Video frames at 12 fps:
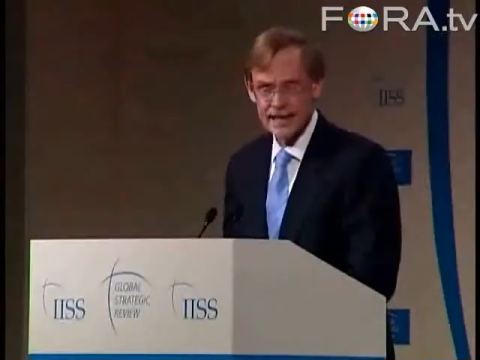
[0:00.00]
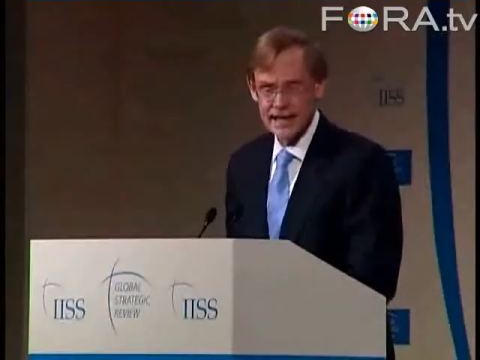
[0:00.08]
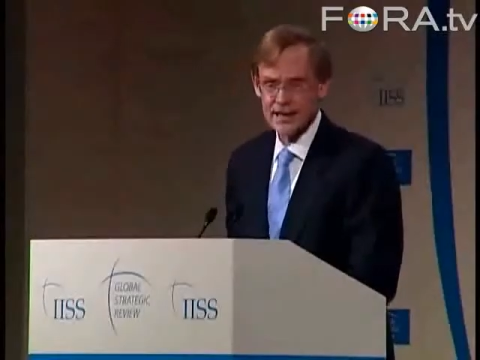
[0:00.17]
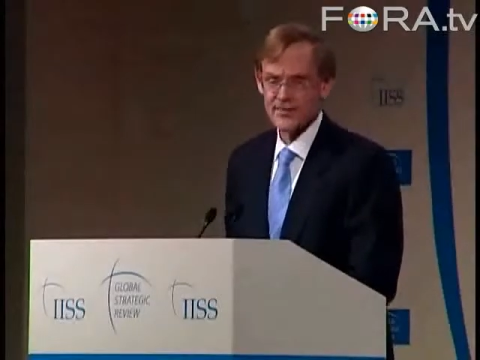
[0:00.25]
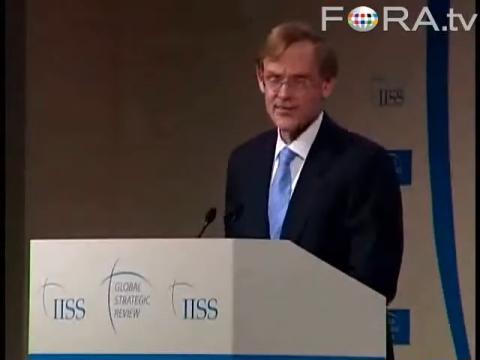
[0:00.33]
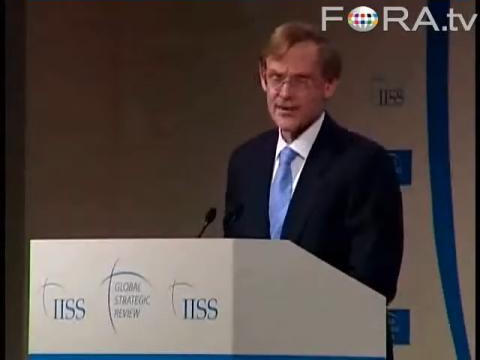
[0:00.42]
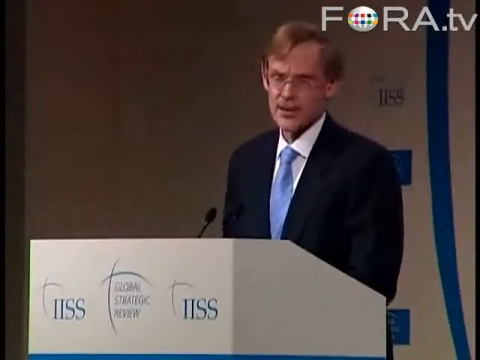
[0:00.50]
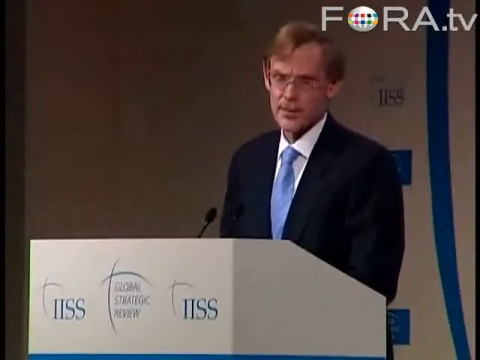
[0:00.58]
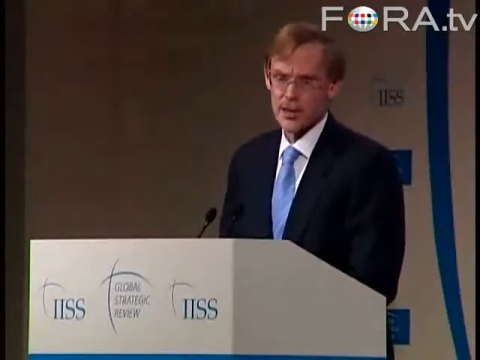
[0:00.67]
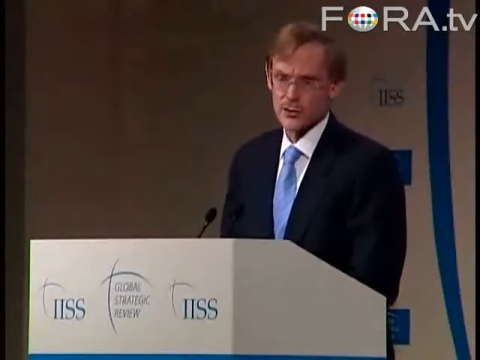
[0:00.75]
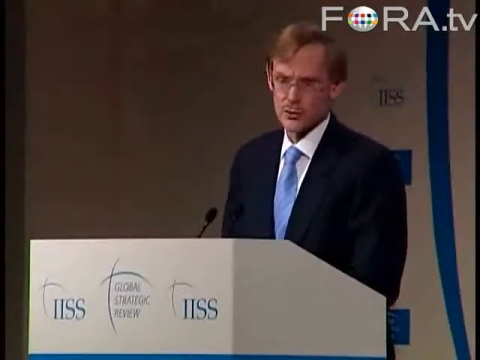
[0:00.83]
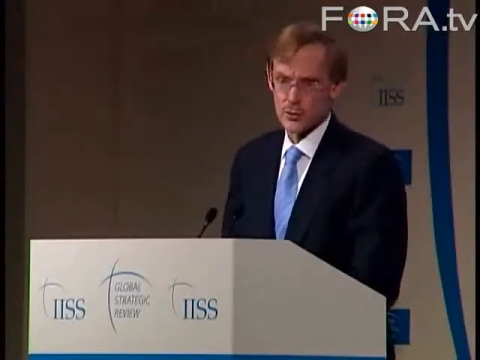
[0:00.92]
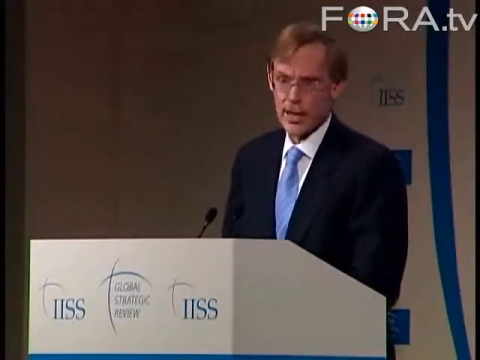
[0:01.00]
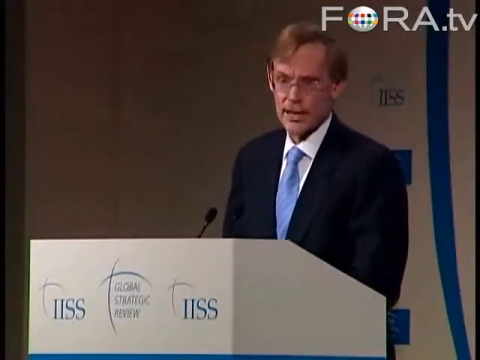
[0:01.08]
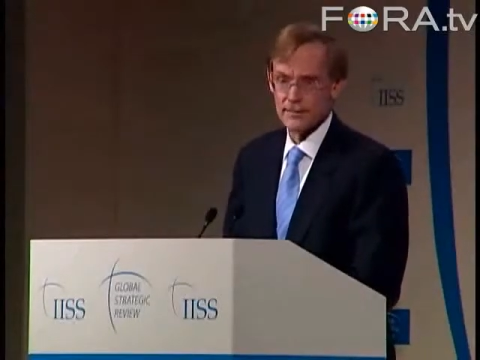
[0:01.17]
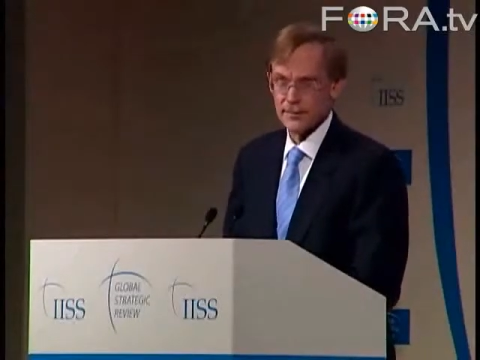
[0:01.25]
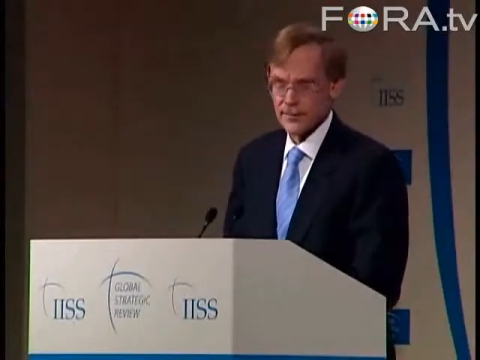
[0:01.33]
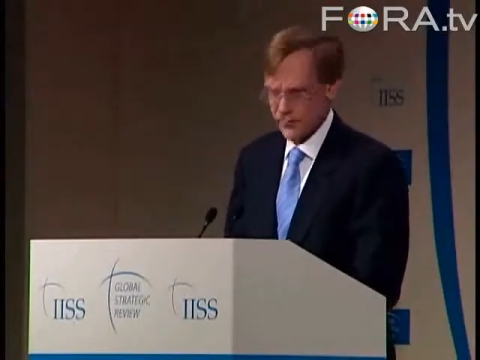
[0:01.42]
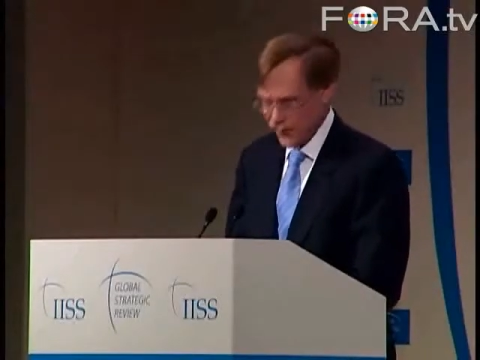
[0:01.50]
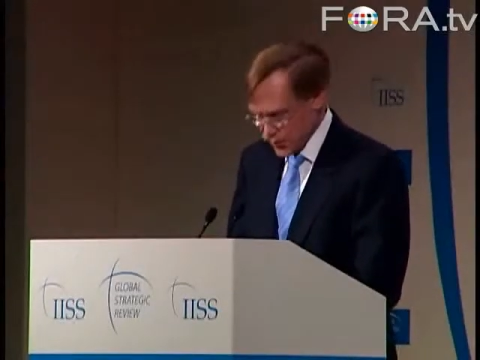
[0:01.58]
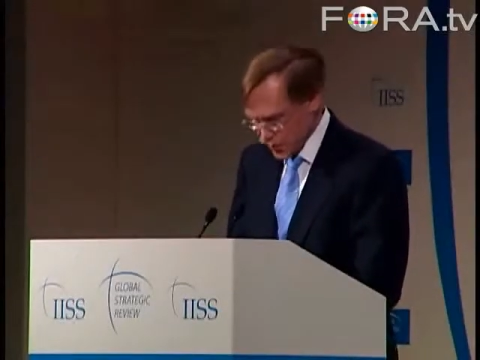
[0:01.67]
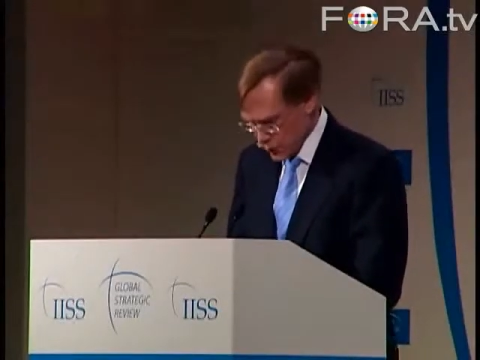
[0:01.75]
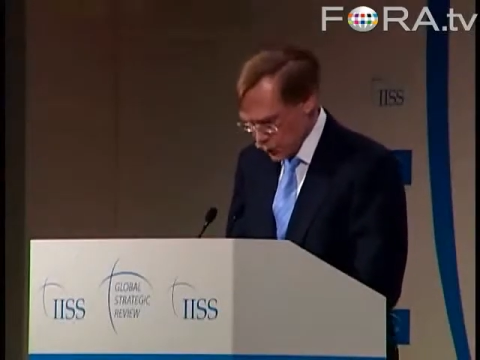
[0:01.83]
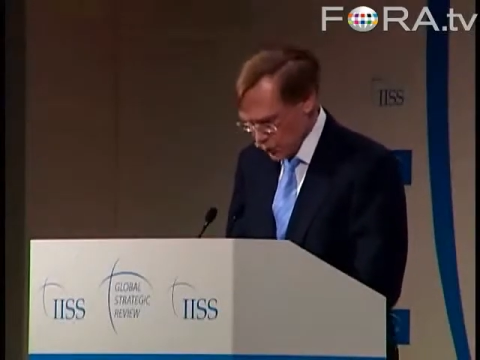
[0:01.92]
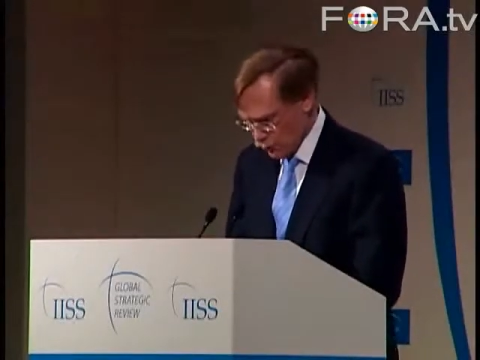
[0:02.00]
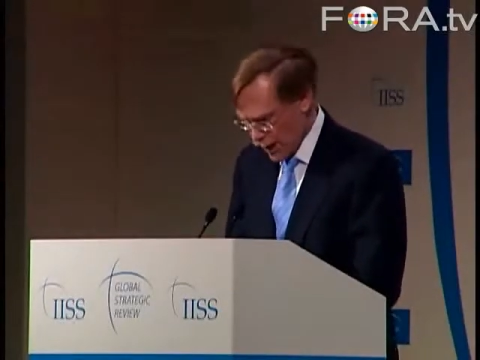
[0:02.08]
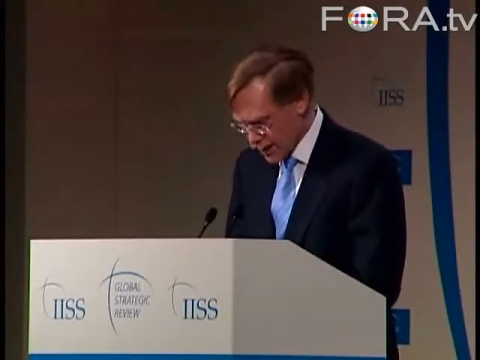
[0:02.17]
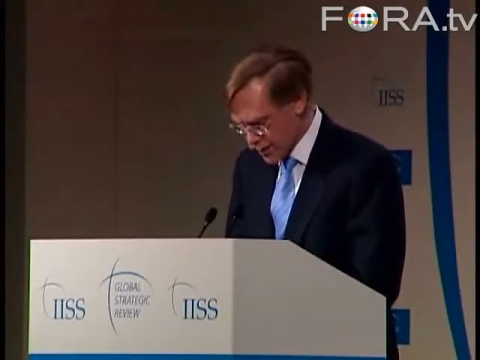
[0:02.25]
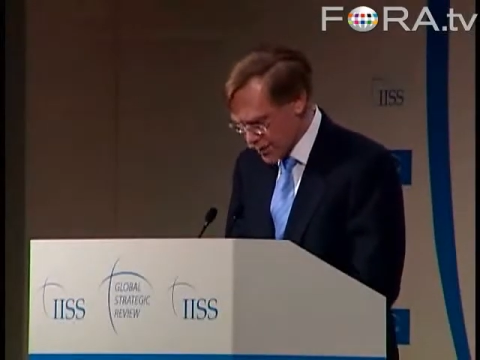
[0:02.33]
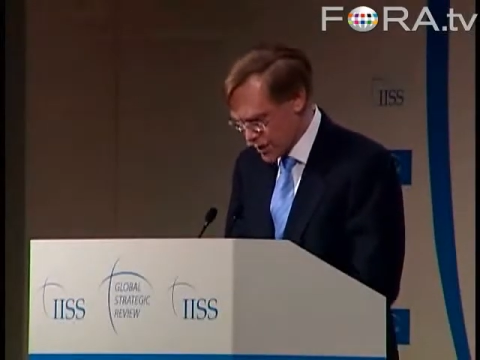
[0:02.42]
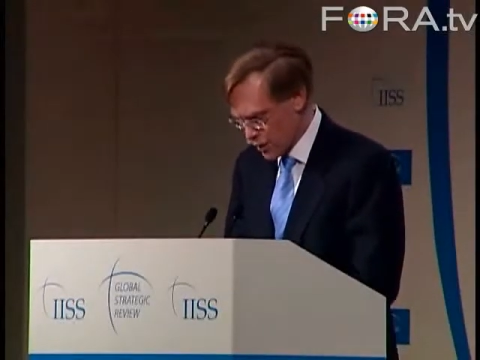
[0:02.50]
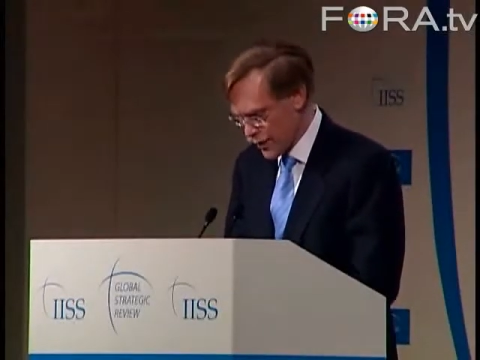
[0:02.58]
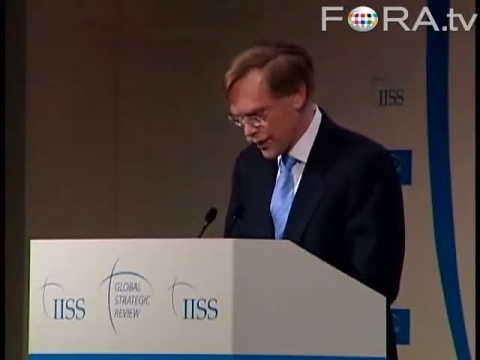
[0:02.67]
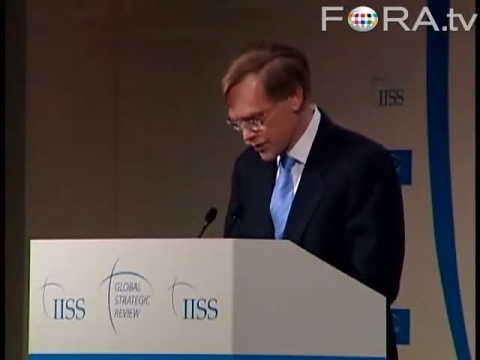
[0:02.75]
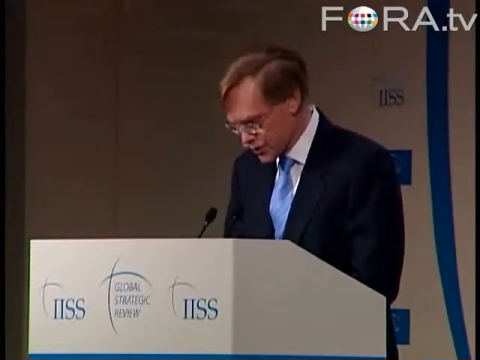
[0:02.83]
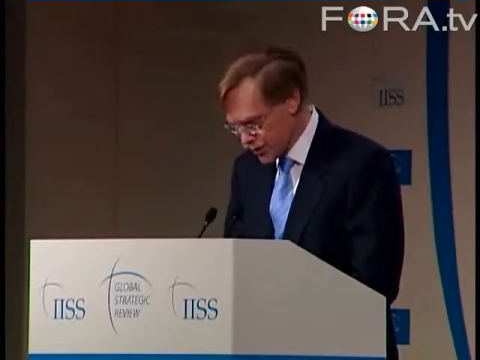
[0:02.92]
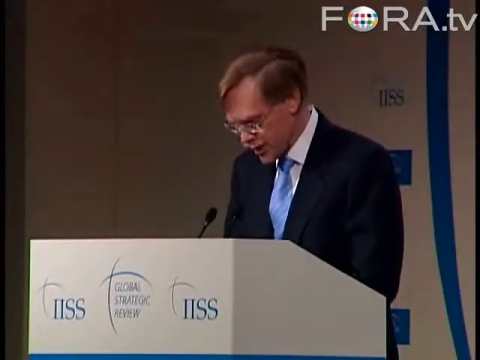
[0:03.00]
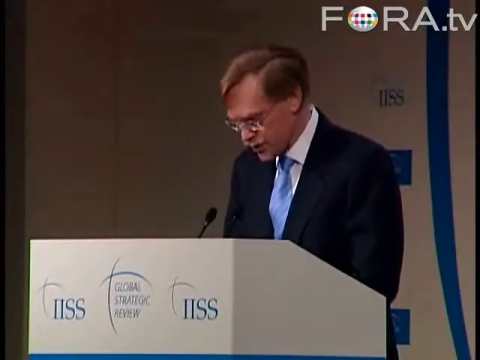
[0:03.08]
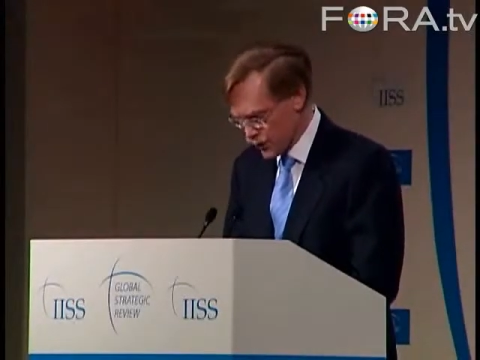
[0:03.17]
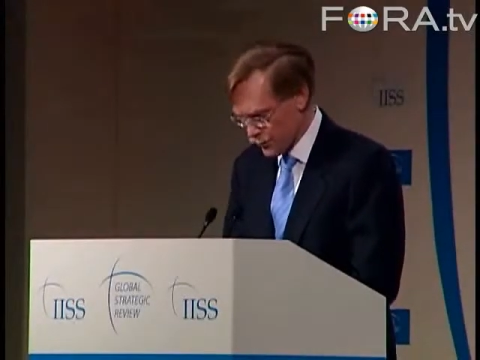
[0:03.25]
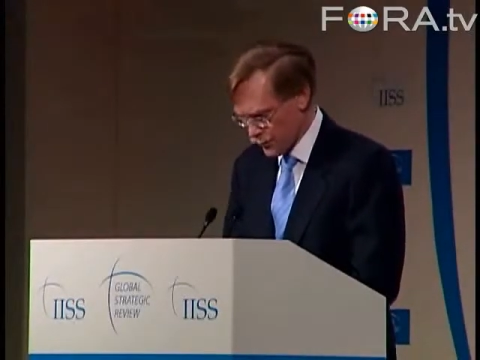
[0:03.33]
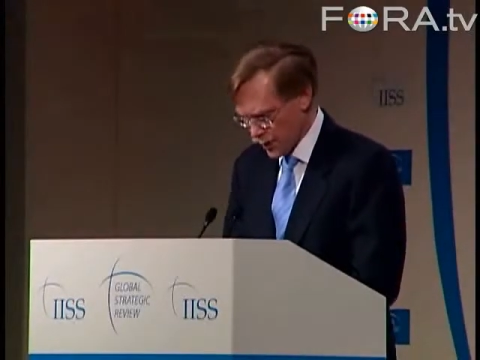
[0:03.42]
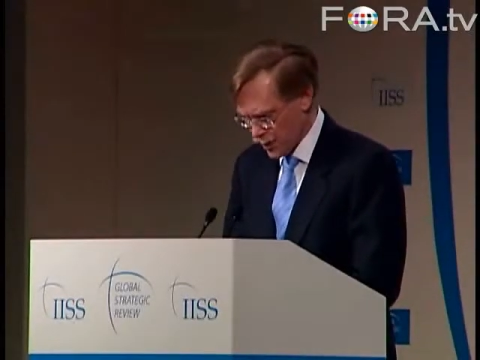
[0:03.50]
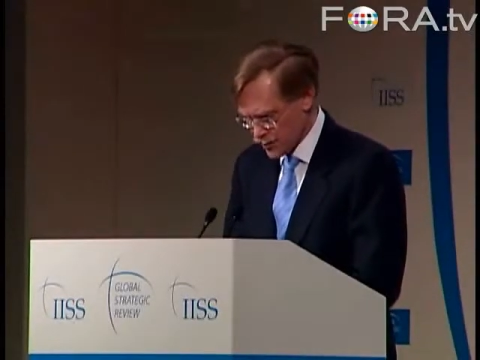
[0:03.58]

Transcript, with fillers: need to get the fundamentals right fiscal, monetary, and exchange rate